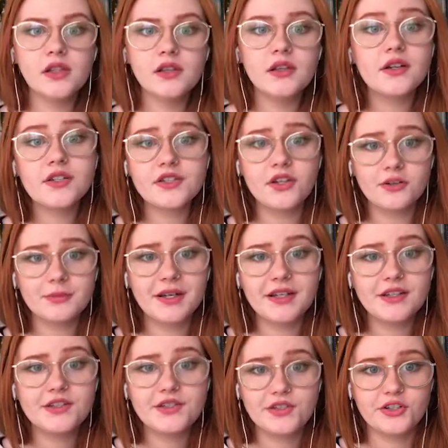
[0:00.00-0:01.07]
There's so
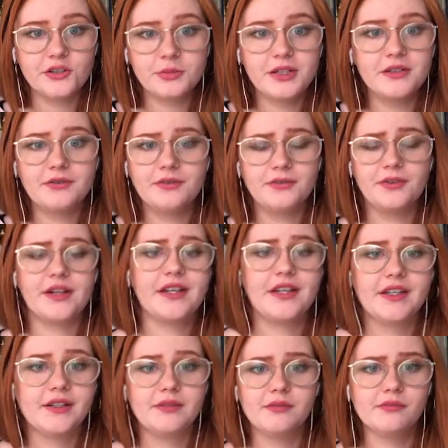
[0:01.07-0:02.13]
many stupid
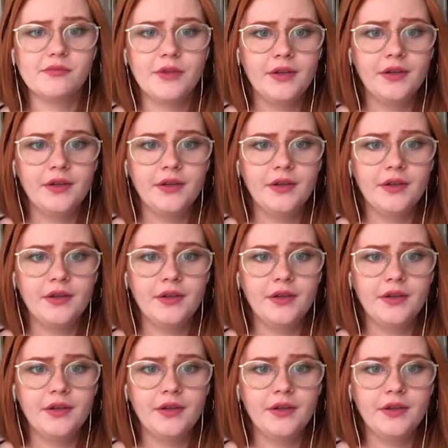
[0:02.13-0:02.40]
frickin'